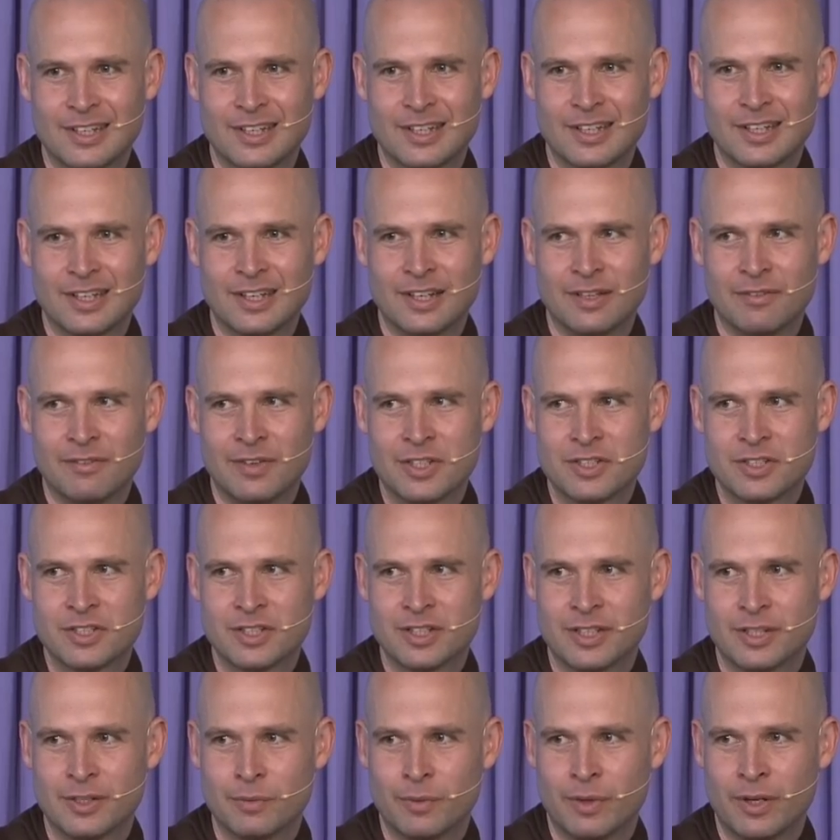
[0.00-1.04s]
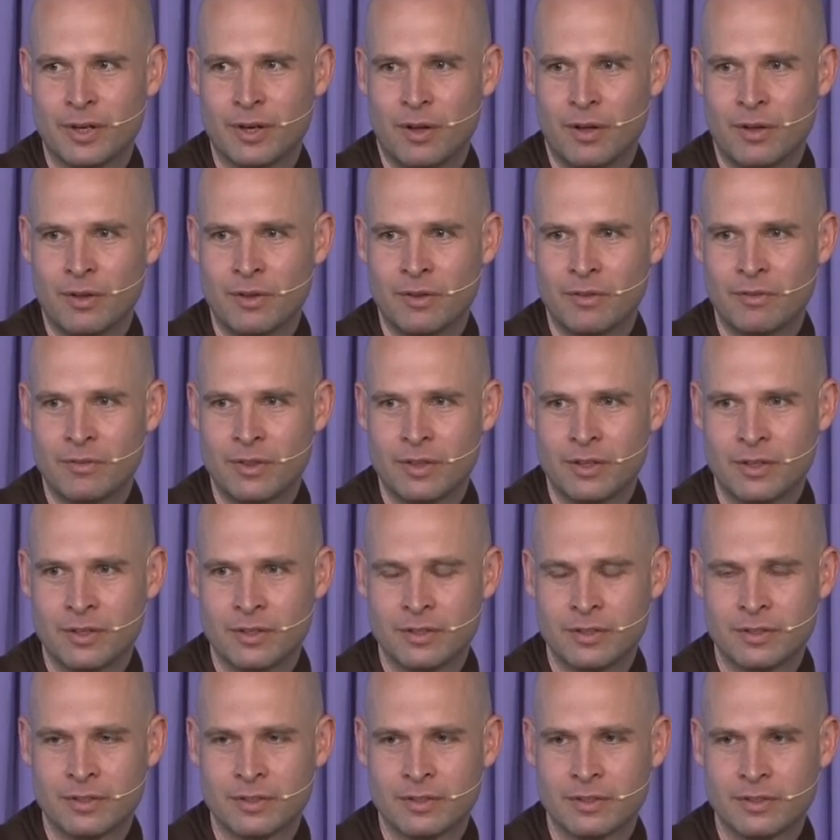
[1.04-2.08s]
And eventually when all of
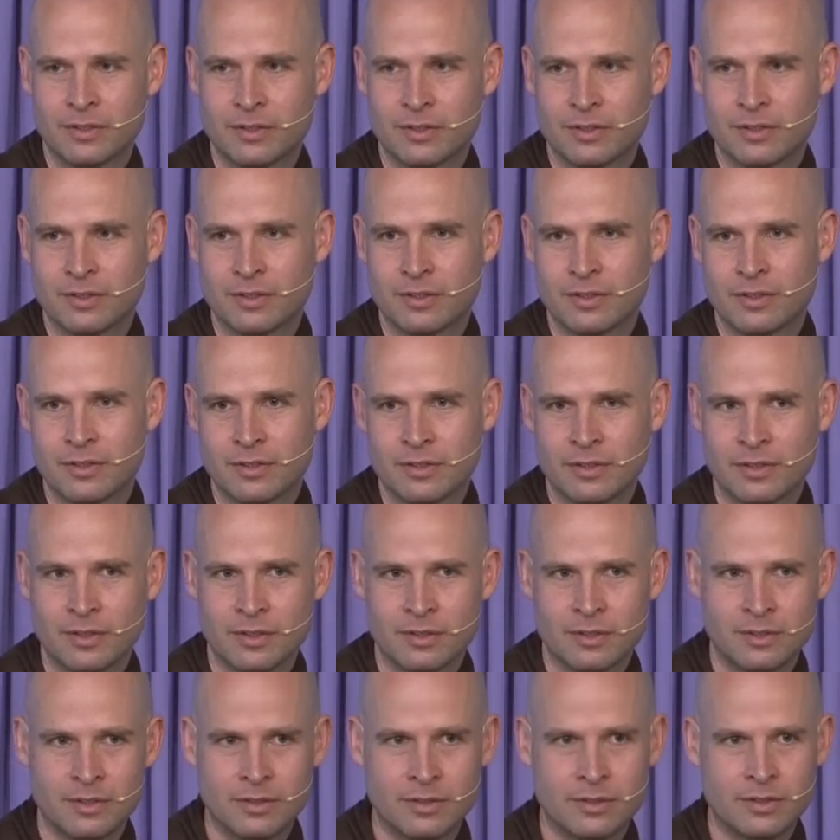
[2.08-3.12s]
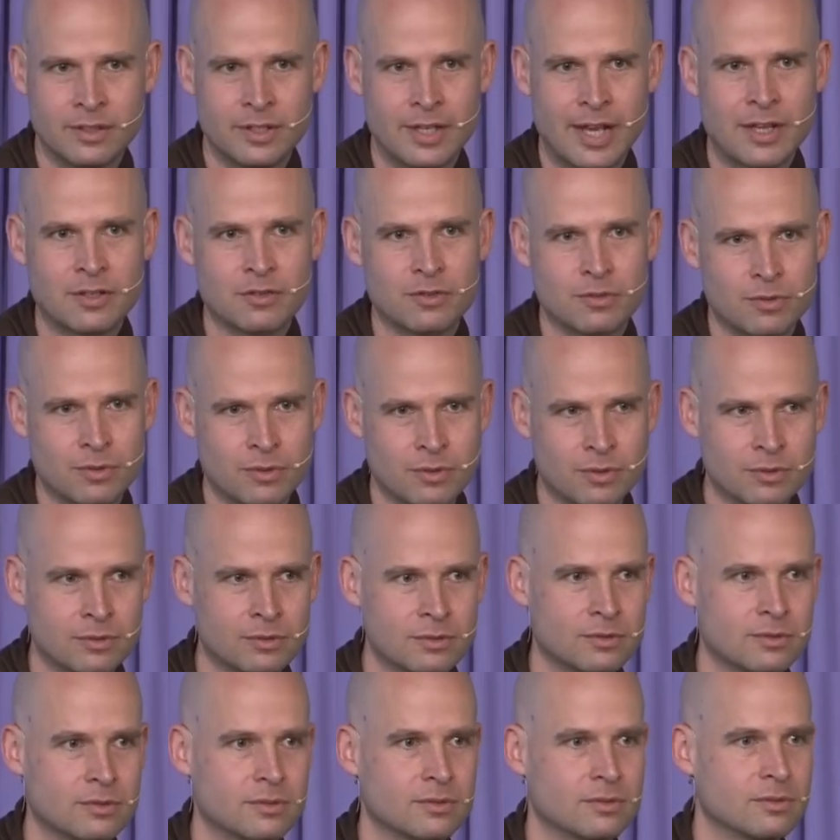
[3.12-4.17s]
the natural,
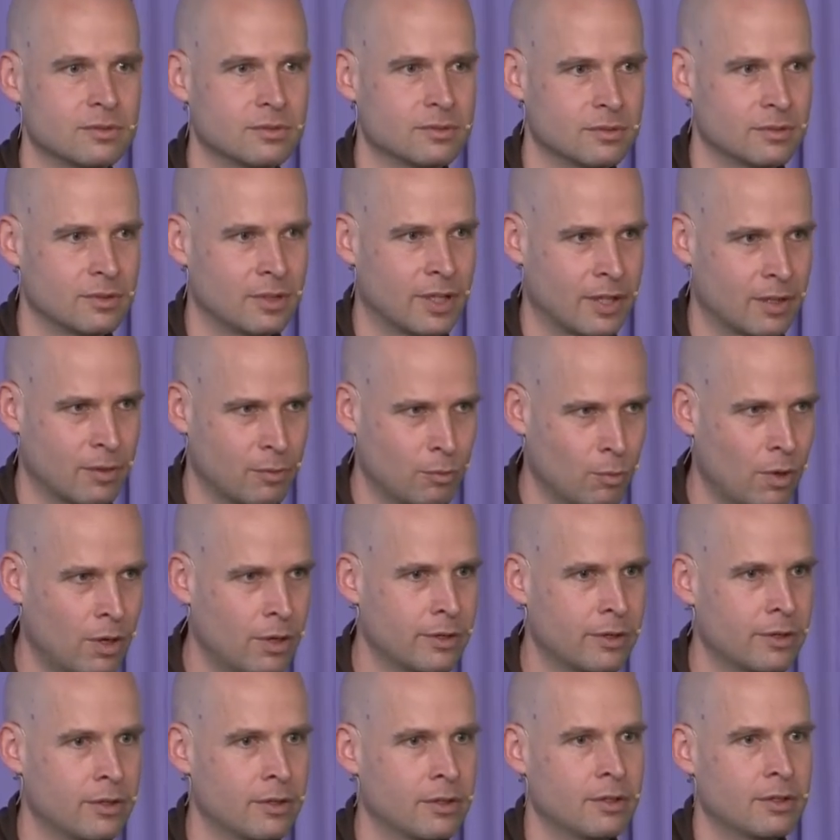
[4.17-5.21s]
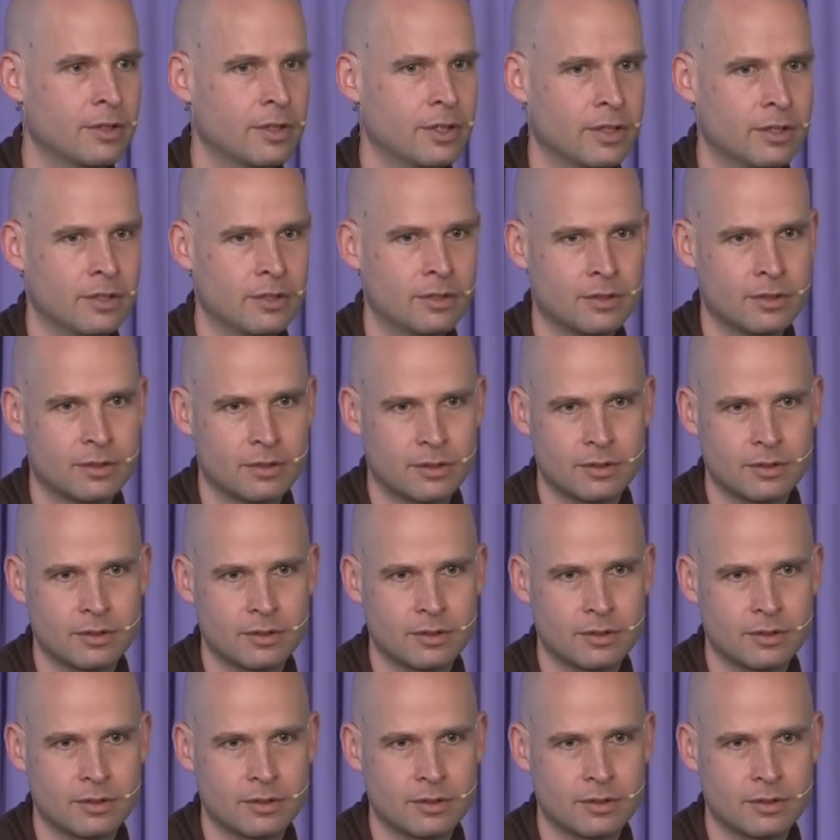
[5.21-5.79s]
like water and